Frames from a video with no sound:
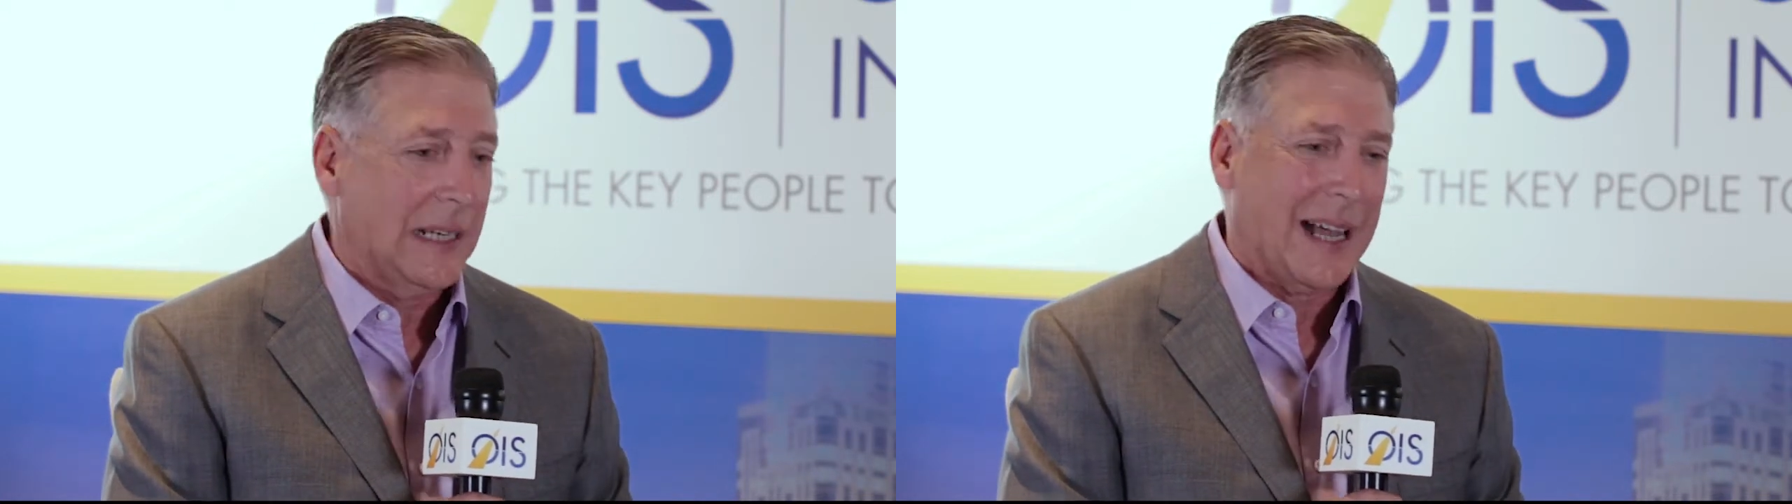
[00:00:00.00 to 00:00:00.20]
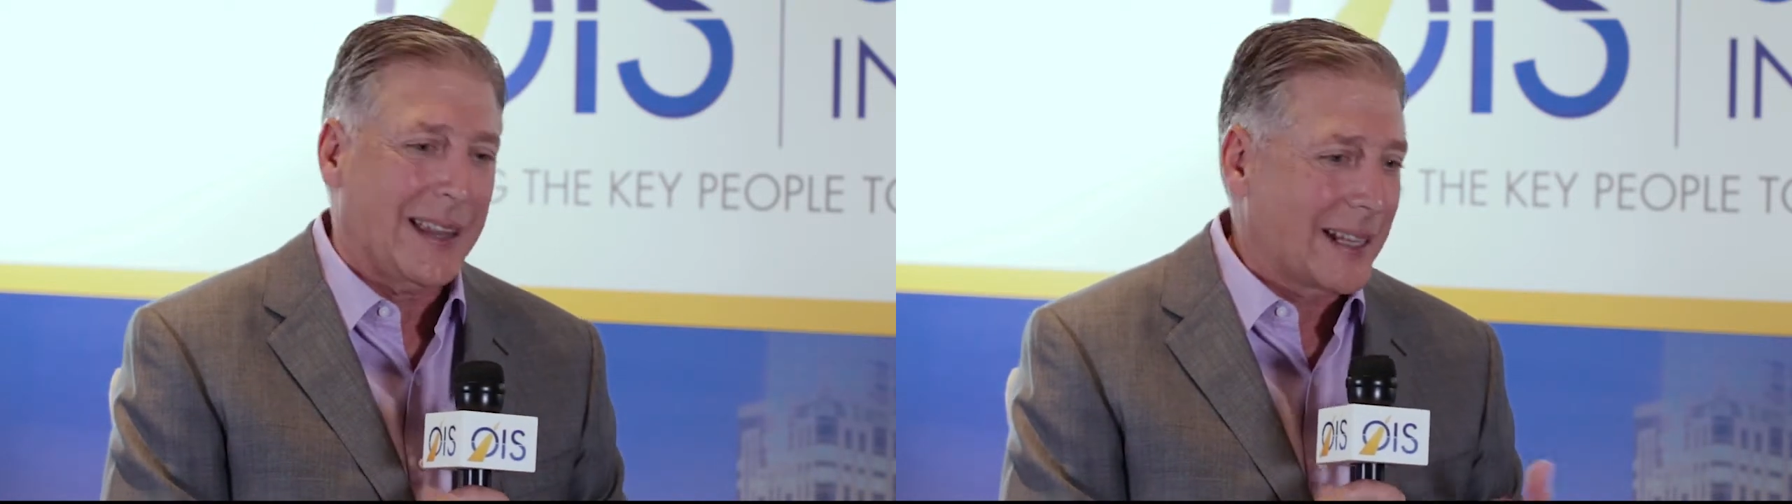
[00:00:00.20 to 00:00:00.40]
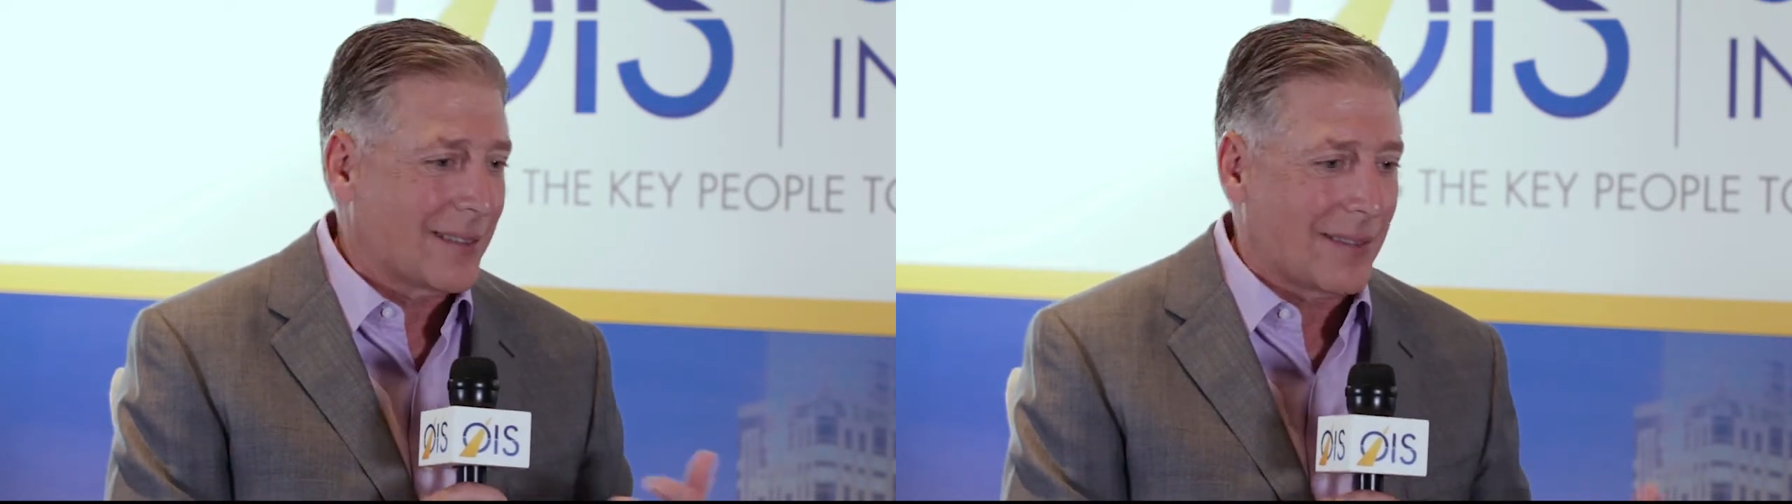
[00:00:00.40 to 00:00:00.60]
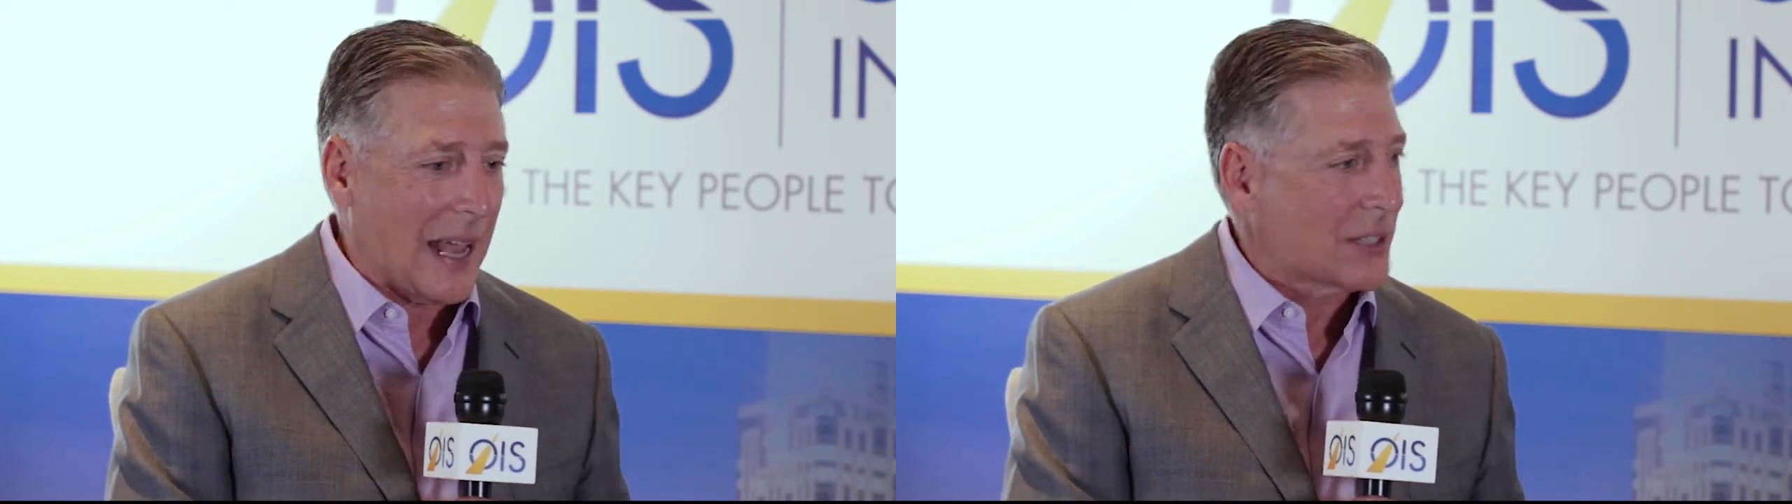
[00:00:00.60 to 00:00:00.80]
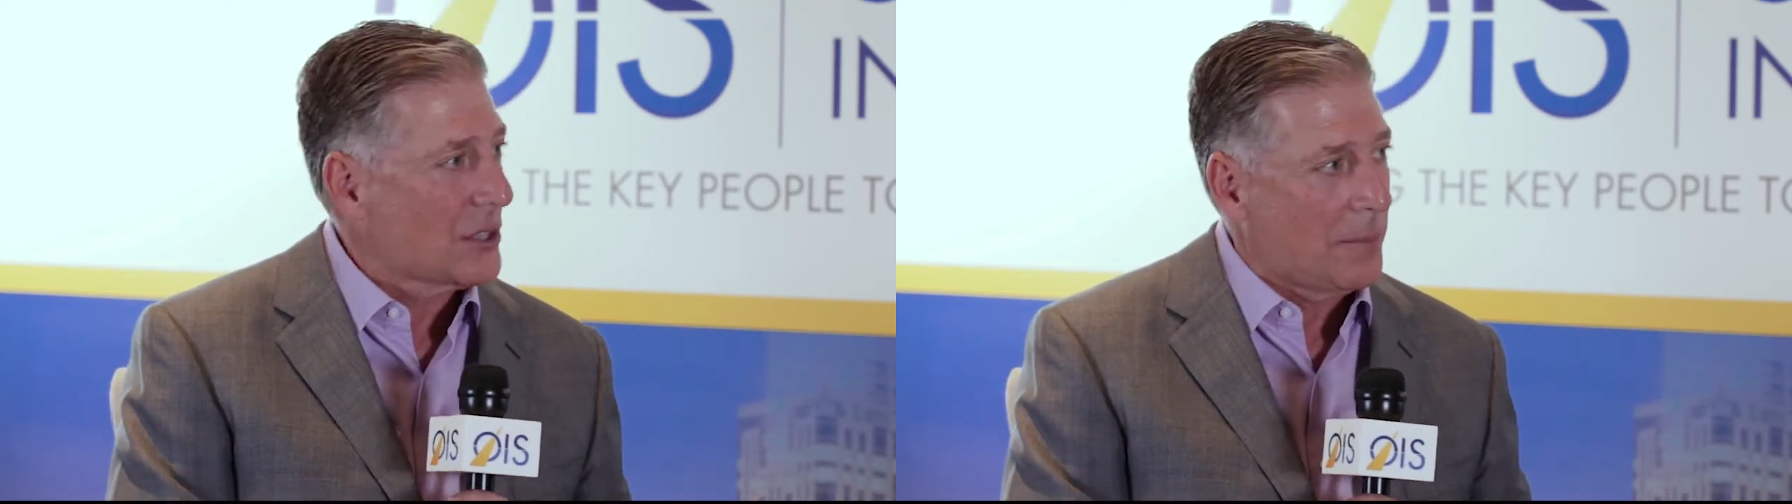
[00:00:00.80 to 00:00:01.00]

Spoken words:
I think that's